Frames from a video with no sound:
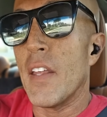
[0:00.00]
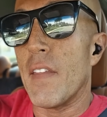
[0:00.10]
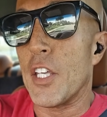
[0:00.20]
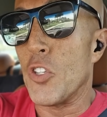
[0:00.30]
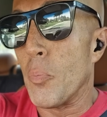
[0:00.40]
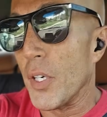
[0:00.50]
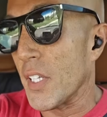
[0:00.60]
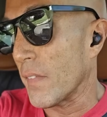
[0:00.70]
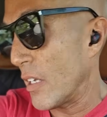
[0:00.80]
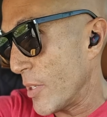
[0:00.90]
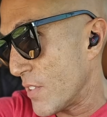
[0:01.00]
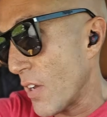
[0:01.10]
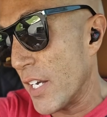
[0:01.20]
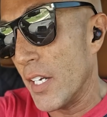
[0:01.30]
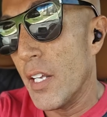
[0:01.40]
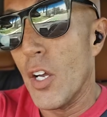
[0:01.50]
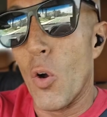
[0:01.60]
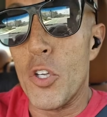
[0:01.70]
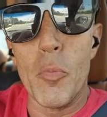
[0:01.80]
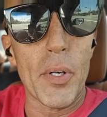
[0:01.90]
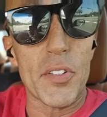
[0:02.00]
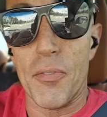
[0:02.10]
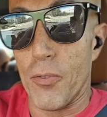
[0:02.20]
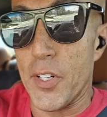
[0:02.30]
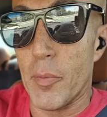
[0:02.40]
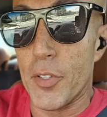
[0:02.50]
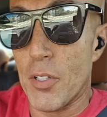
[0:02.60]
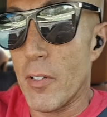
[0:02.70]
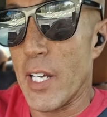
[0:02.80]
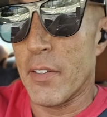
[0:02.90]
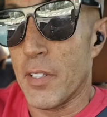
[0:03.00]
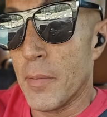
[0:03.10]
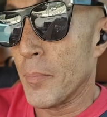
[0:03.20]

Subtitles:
that you put the limits on it or you built the freedom in your reality.